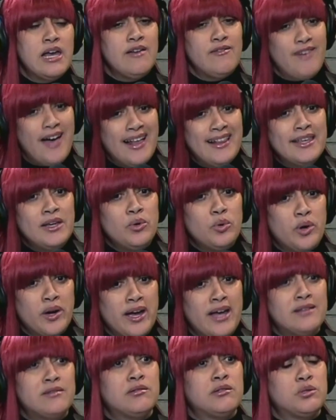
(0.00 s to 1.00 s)
Valley
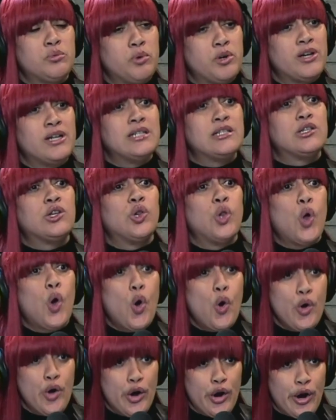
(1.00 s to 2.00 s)
orgasm is where it's
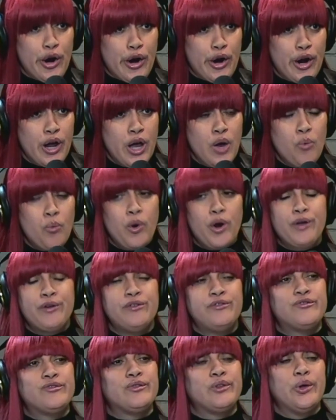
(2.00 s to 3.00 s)
longer, where you
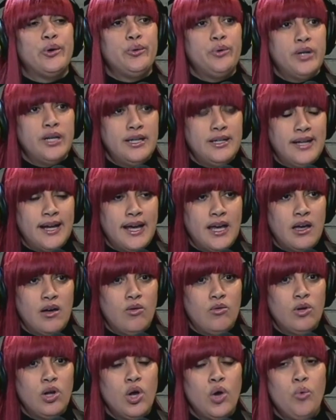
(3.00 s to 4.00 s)
slowed it
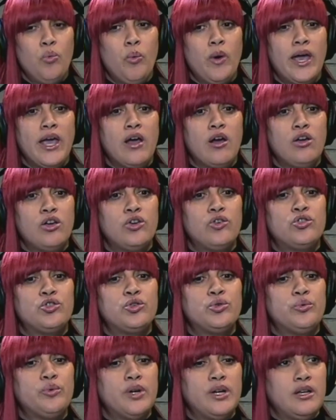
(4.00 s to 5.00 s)
down, where you're
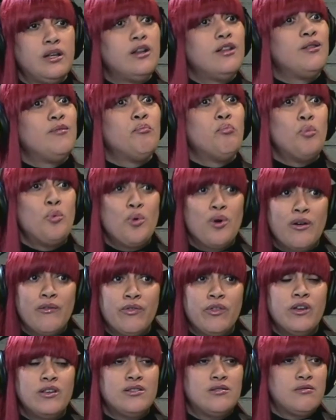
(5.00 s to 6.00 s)
doing more of
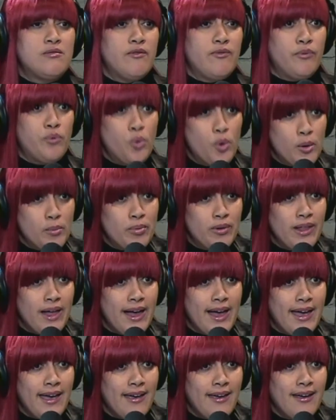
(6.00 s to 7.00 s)
the
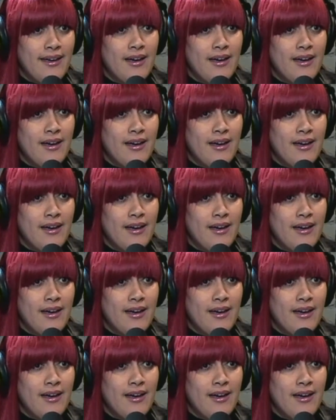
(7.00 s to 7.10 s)
foreplay,